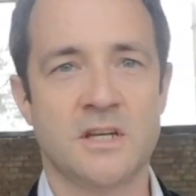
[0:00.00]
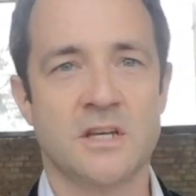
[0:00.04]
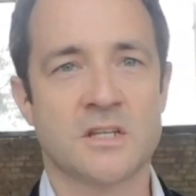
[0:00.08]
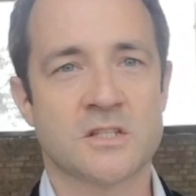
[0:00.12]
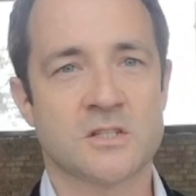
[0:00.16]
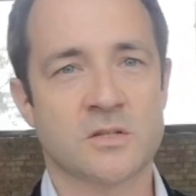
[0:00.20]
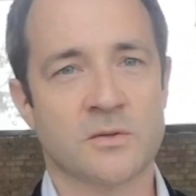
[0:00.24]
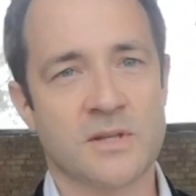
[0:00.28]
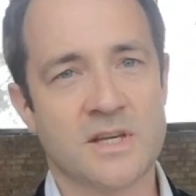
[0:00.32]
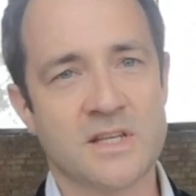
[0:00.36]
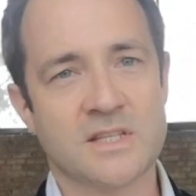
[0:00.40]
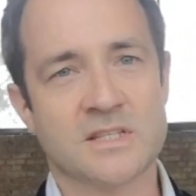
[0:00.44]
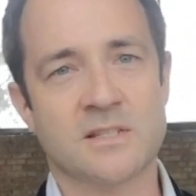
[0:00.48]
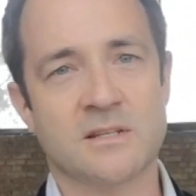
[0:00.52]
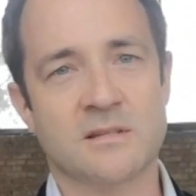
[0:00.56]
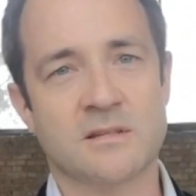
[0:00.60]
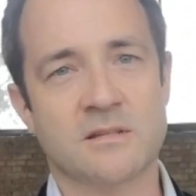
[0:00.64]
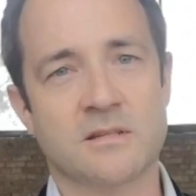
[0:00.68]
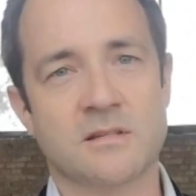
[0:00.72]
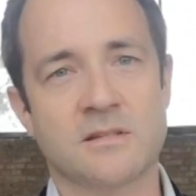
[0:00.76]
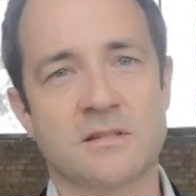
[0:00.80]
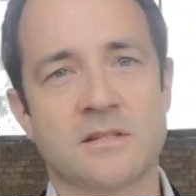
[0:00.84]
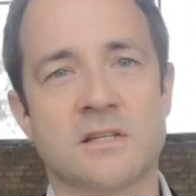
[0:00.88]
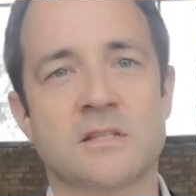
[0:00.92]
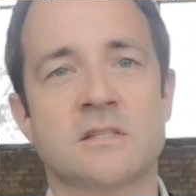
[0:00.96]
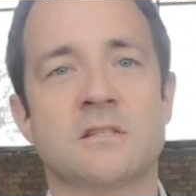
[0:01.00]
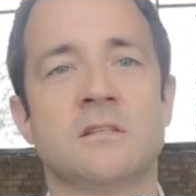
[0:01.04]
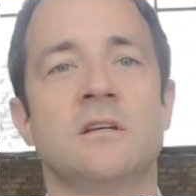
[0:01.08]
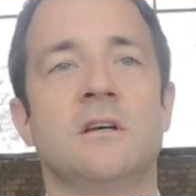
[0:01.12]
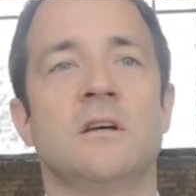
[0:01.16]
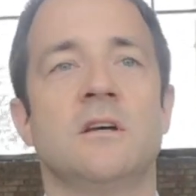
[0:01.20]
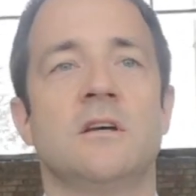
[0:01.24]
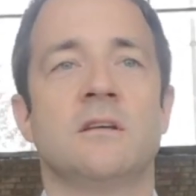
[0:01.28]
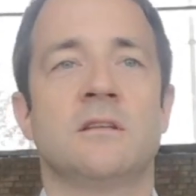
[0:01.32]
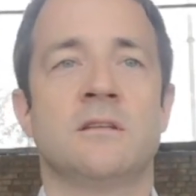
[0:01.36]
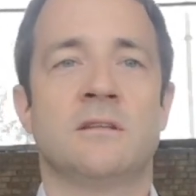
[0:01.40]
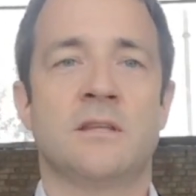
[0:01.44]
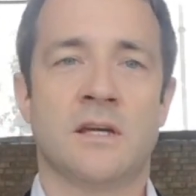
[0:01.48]
So that's something that
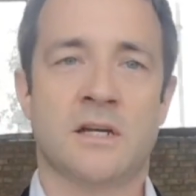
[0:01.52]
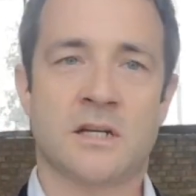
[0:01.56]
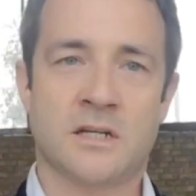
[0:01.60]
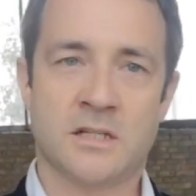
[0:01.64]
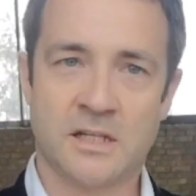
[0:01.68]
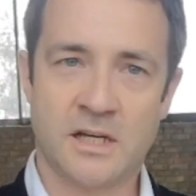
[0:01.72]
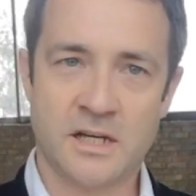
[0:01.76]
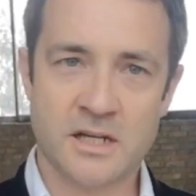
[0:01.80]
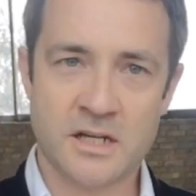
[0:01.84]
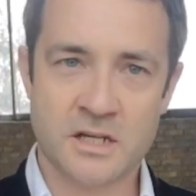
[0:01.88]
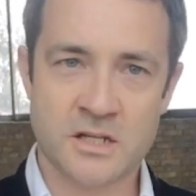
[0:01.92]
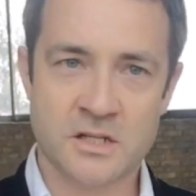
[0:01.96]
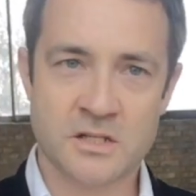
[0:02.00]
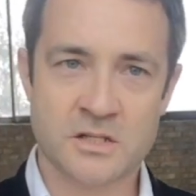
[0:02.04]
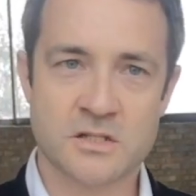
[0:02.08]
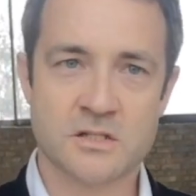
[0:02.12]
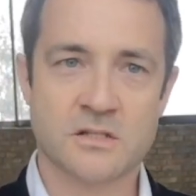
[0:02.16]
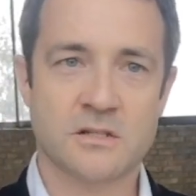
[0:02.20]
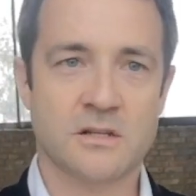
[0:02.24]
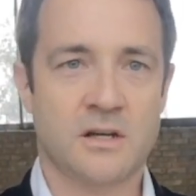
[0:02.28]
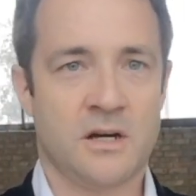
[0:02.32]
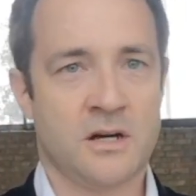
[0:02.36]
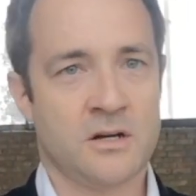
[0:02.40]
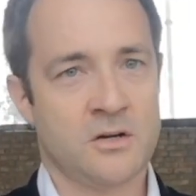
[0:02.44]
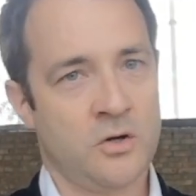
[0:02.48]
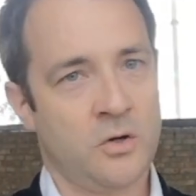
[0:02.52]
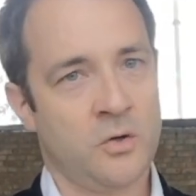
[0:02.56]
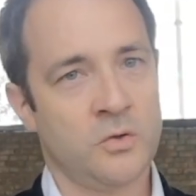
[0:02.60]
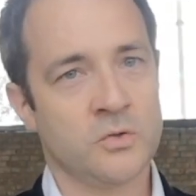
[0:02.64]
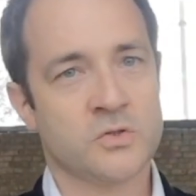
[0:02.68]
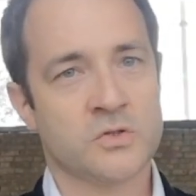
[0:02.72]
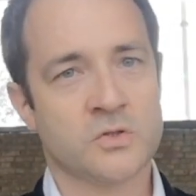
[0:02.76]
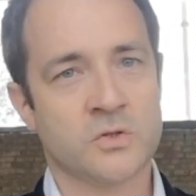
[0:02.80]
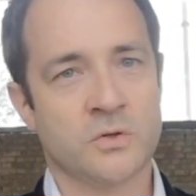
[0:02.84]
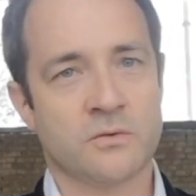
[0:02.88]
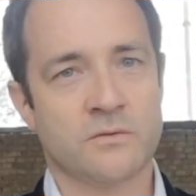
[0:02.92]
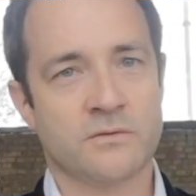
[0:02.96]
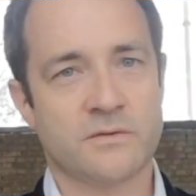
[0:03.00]
the clients are
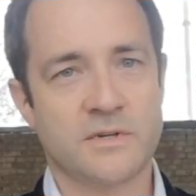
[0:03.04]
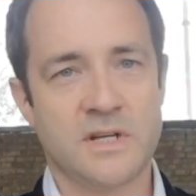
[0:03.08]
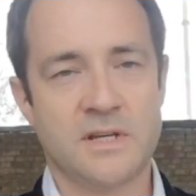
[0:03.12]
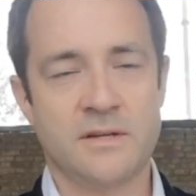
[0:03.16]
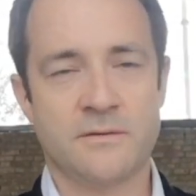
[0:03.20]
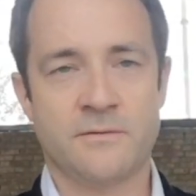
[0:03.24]
also really